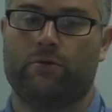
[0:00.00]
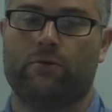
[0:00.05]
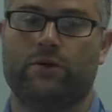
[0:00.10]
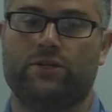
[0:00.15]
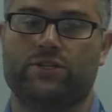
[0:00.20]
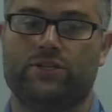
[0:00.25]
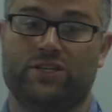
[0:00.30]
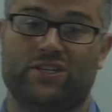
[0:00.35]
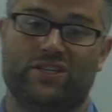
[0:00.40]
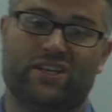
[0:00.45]

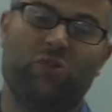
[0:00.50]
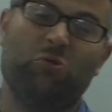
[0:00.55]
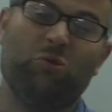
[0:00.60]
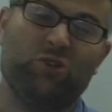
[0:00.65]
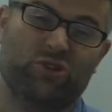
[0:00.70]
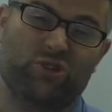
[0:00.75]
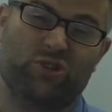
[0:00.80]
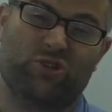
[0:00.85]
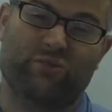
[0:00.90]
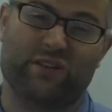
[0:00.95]
questions. I will
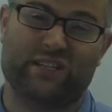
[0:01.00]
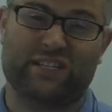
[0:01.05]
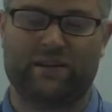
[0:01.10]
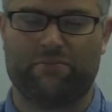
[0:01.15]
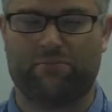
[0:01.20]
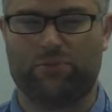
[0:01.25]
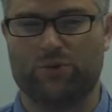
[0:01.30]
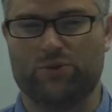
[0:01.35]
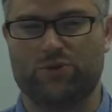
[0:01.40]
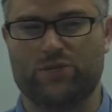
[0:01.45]
do some
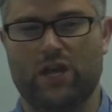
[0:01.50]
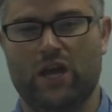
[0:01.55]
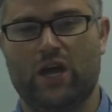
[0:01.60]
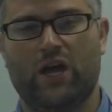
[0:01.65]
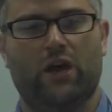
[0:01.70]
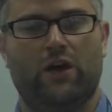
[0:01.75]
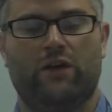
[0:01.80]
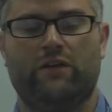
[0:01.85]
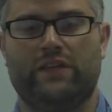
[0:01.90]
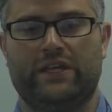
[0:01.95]

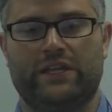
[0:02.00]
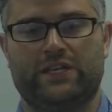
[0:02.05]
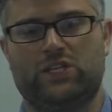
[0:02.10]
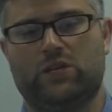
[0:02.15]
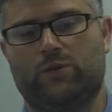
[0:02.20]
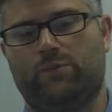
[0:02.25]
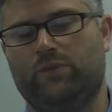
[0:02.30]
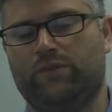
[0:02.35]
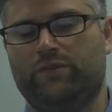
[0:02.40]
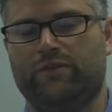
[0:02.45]
examples over the next
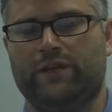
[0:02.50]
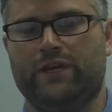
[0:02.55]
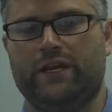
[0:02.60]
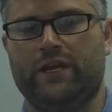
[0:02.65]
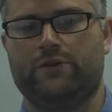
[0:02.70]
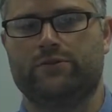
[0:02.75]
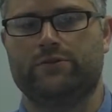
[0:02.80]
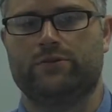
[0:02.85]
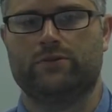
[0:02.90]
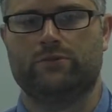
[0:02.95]
couple of
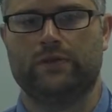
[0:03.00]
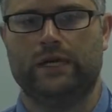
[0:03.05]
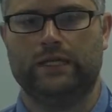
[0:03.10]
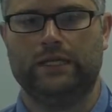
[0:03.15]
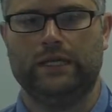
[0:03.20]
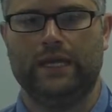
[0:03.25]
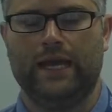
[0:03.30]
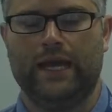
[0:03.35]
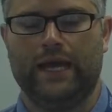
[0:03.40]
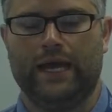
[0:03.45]
videos as
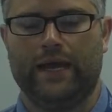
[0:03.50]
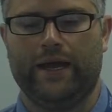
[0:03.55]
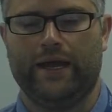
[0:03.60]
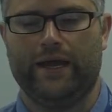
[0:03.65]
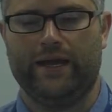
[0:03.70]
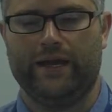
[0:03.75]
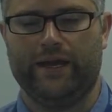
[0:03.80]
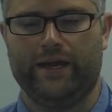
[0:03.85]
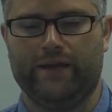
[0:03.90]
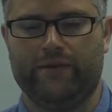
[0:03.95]
well,
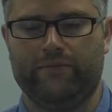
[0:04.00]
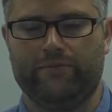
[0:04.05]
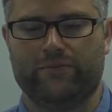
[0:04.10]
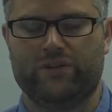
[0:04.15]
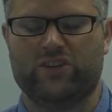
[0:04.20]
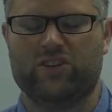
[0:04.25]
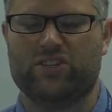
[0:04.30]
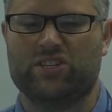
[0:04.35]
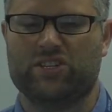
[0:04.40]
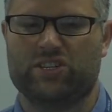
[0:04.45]

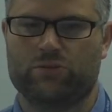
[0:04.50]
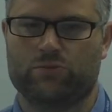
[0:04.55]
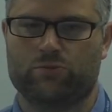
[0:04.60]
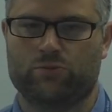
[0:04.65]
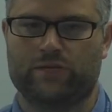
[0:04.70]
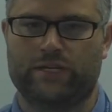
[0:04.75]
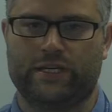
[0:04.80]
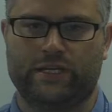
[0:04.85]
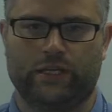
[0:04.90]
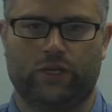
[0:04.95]
because this
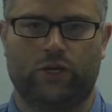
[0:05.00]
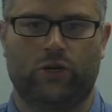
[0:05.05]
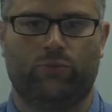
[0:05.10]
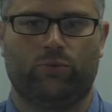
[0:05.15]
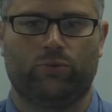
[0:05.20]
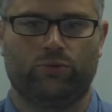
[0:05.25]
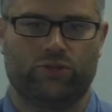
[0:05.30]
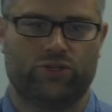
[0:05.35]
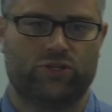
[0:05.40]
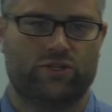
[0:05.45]
will take a
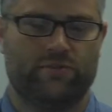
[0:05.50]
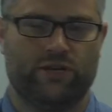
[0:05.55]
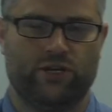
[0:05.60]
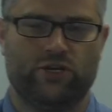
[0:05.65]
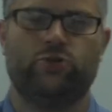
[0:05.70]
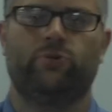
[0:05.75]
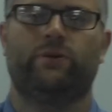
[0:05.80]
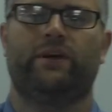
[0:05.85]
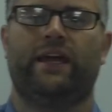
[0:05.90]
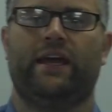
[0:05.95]
couple just to make
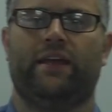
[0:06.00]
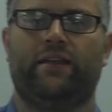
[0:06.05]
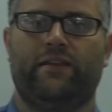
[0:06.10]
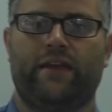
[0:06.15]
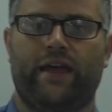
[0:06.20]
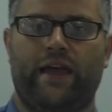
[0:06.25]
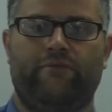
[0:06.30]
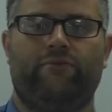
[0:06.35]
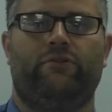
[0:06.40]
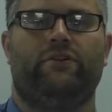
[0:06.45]
sure we get
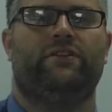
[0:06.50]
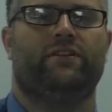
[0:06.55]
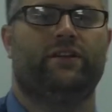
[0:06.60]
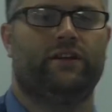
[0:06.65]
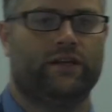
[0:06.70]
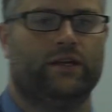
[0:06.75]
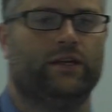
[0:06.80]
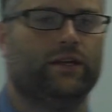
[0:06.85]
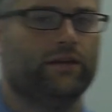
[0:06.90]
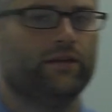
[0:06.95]

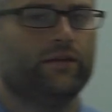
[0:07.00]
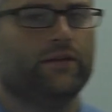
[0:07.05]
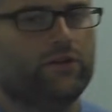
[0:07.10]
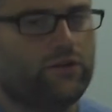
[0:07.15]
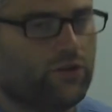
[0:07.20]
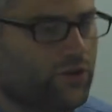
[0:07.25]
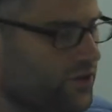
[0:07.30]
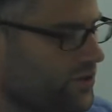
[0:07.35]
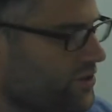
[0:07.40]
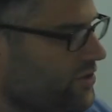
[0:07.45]
everything
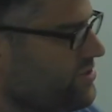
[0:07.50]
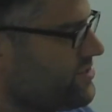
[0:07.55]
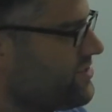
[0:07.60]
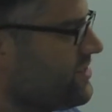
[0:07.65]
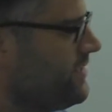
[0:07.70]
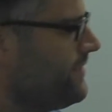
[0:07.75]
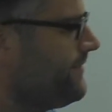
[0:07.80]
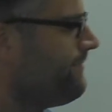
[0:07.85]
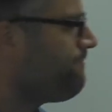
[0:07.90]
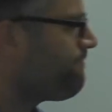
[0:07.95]
done and
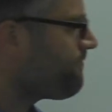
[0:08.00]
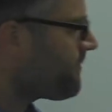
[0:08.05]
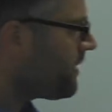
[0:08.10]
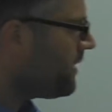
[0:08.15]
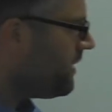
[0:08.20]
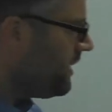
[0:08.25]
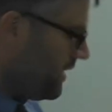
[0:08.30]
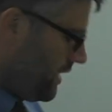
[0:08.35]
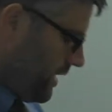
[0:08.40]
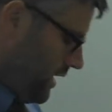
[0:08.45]
dusted.
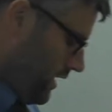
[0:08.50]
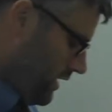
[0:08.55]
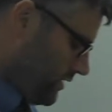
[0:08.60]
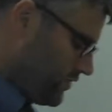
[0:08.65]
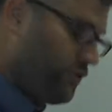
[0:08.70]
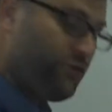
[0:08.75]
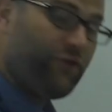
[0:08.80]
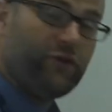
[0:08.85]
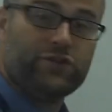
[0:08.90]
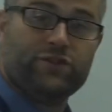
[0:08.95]

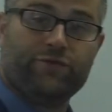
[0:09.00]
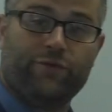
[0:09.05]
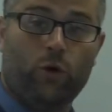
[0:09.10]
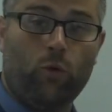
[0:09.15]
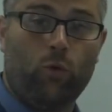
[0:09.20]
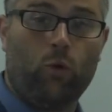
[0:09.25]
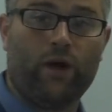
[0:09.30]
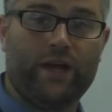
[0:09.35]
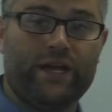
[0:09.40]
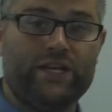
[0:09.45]
So first of
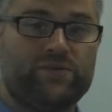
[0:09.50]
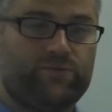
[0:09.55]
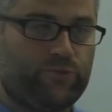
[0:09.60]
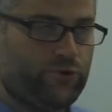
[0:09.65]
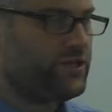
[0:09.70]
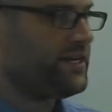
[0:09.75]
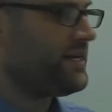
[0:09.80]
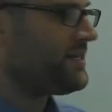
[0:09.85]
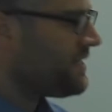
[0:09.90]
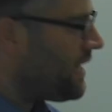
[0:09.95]
all, what is
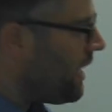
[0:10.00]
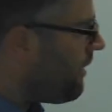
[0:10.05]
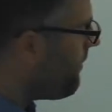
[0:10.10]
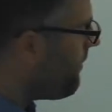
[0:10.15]
projectile